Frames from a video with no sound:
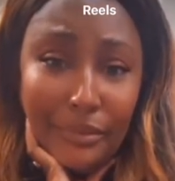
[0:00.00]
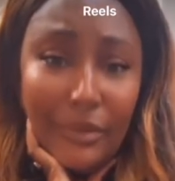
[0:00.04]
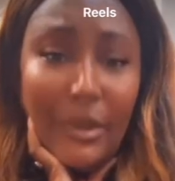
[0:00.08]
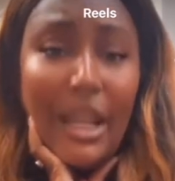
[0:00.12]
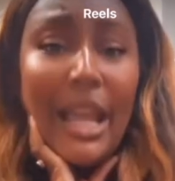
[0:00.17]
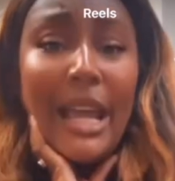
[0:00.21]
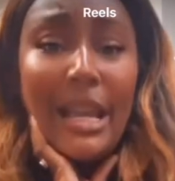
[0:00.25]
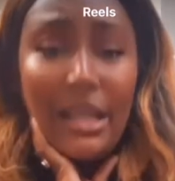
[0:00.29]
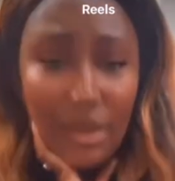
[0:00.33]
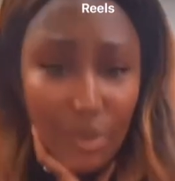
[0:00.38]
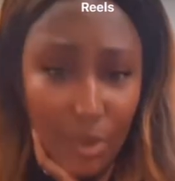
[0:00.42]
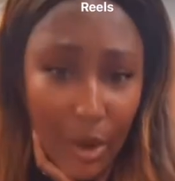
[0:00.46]

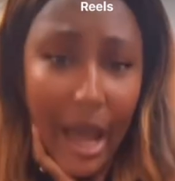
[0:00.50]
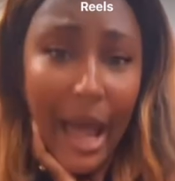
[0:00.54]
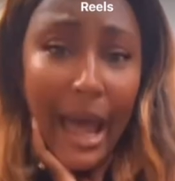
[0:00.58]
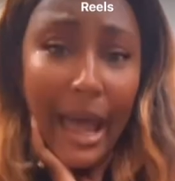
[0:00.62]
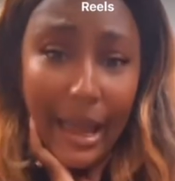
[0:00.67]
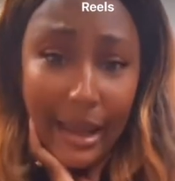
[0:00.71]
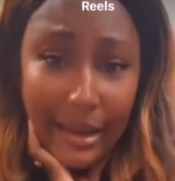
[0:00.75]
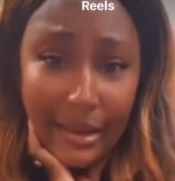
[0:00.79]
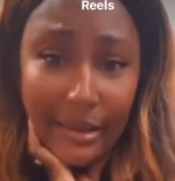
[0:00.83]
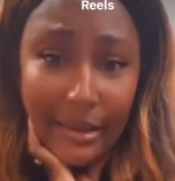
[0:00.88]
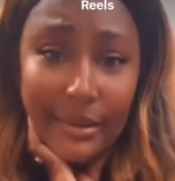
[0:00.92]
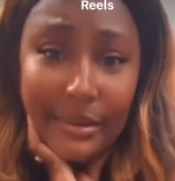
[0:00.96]
That's
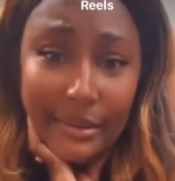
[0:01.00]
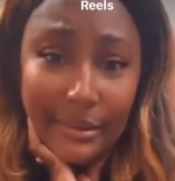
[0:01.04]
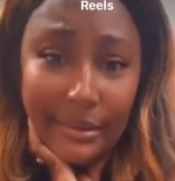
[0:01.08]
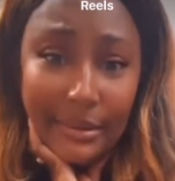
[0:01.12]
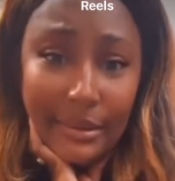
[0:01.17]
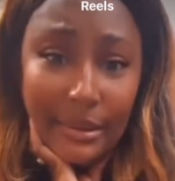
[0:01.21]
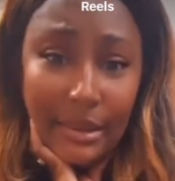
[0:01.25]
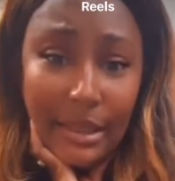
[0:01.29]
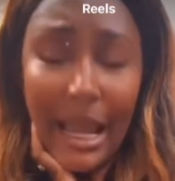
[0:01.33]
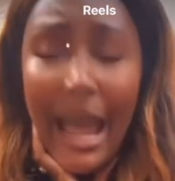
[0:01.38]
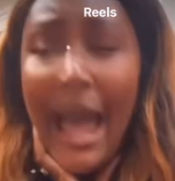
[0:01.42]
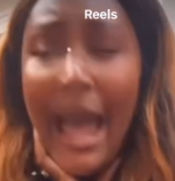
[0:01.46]
why.
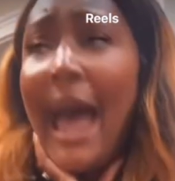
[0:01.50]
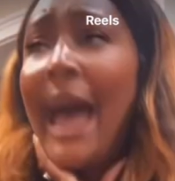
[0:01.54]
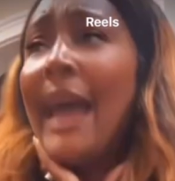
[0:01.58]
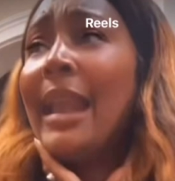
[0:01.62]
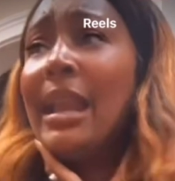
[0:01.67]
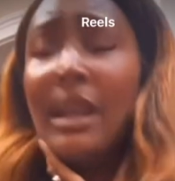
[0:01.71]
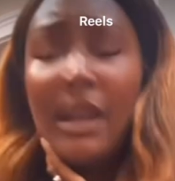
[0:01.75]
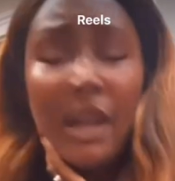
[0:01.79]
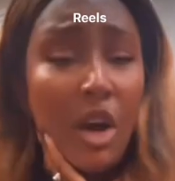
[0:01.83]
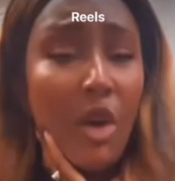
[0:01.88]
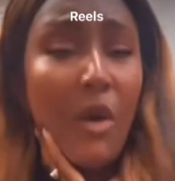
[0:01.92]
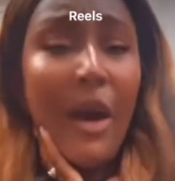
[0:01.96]
I
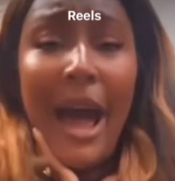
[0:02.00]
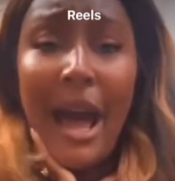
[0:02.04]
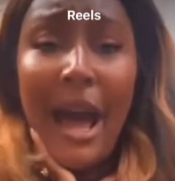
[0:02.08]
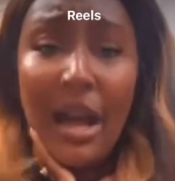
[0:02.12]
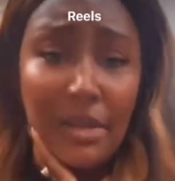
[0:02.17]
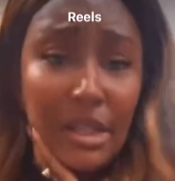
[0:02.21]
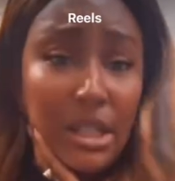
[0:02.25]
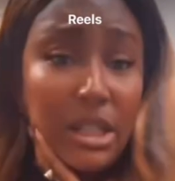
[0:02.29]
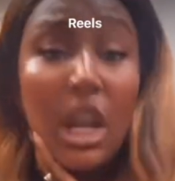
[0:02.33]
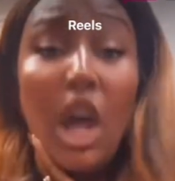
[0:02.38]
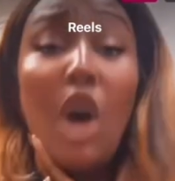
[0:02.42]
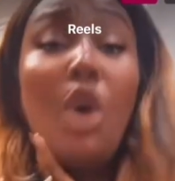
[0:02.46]
didn't know
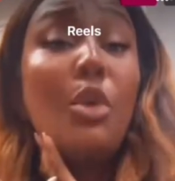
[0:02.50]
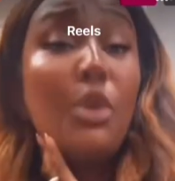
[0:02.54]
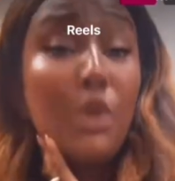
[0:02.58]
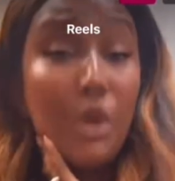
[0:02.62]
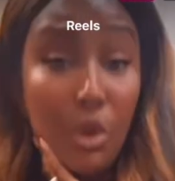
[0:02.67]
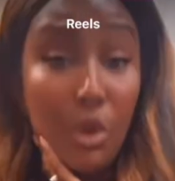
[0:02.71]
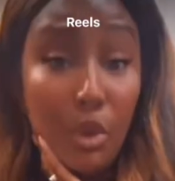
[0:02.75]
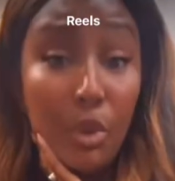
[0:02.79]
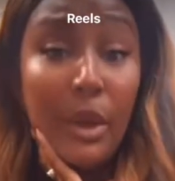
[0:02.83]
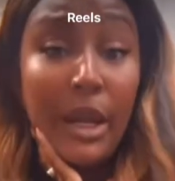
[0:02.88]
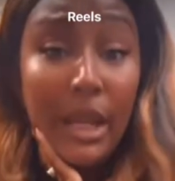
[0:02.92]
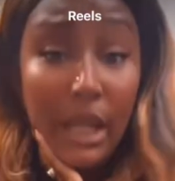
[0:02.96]
how
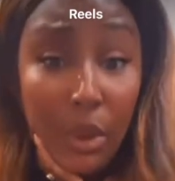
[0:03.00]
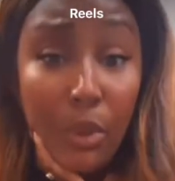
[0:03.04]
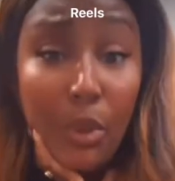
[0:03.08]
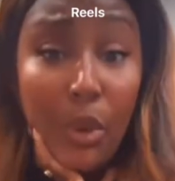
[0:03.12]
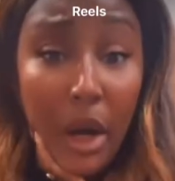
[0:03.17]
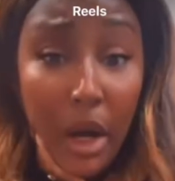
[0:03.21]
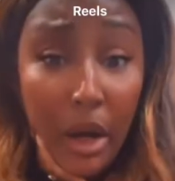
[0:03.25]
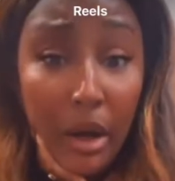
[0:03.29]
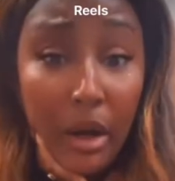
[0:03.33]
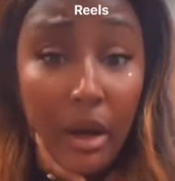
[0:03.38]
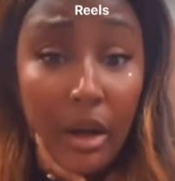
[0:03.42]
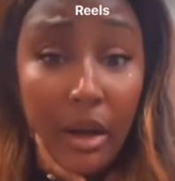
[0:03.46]
slow you really
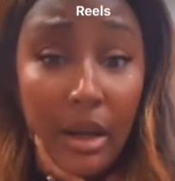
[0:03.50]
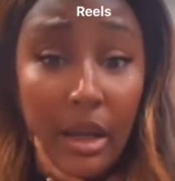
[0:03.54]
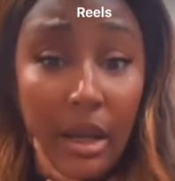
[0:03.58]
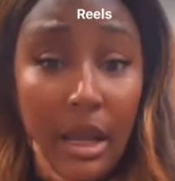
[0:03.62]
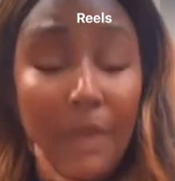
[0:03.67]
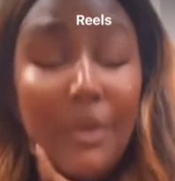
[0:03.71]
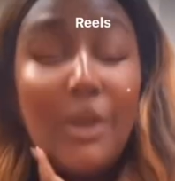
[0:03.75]
were.